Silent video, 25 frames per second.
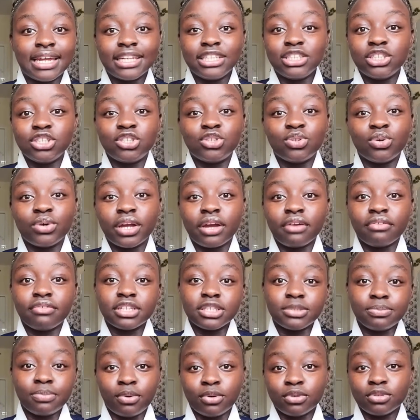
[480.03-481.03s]
and you don't get
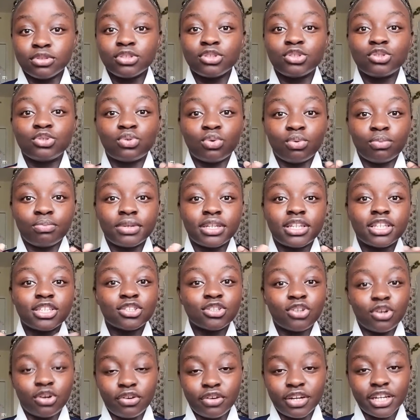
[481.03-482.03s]
response, don't be
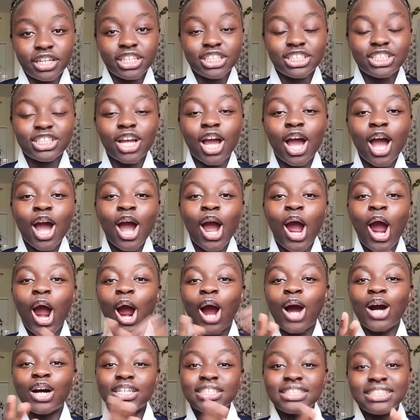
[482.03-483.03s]
discouraged.
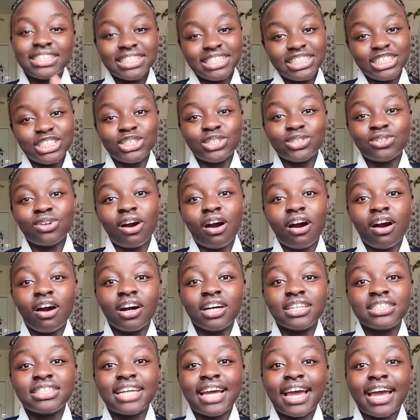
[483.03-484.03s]
Continue
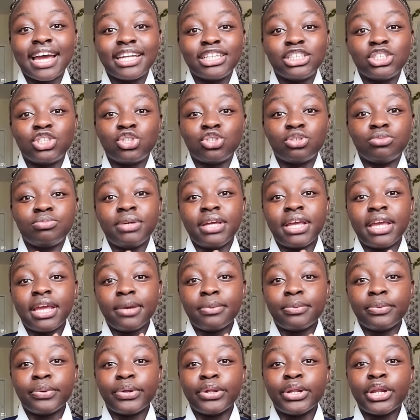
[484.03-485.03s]
on and you'll be
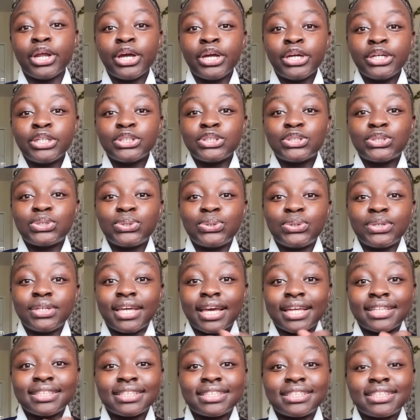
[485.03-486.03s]
able to
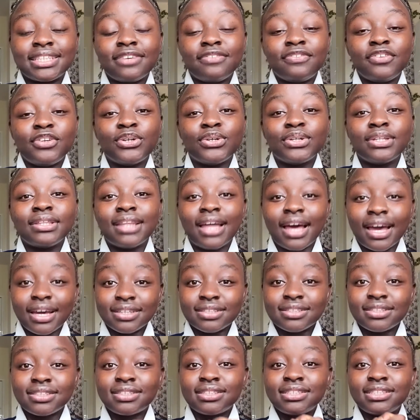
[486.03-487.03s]
get it. If you
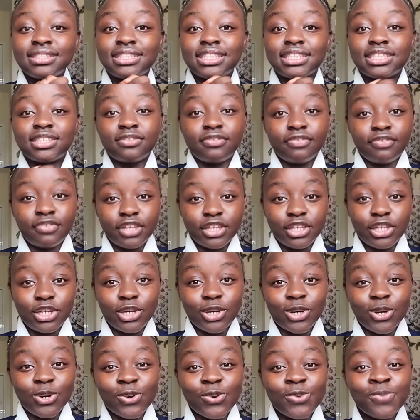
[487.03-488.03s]
liked this
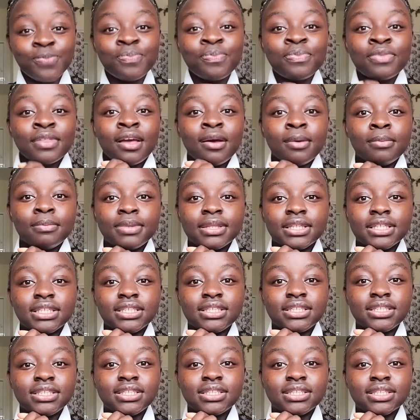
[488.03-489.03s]
video,
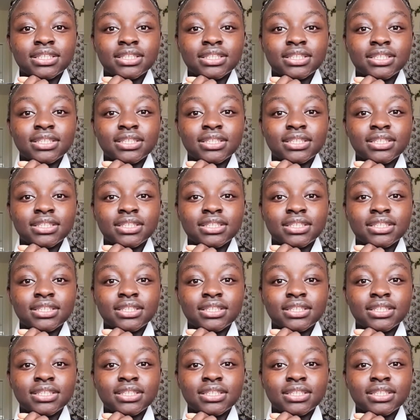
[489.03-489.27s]
please